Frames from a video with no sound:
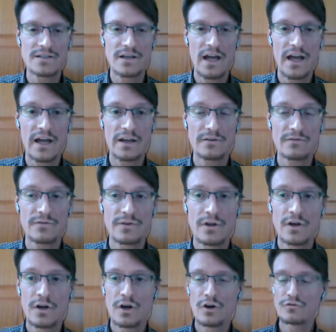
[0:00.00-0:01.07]
And
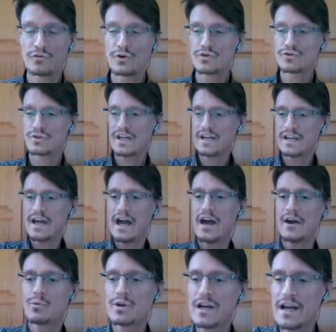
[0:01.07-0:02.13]
for today, I
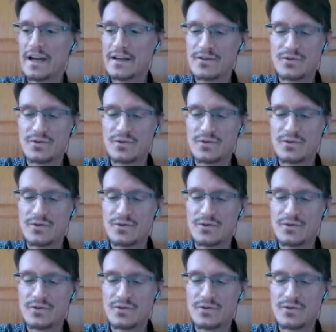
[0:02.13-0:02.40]
would like to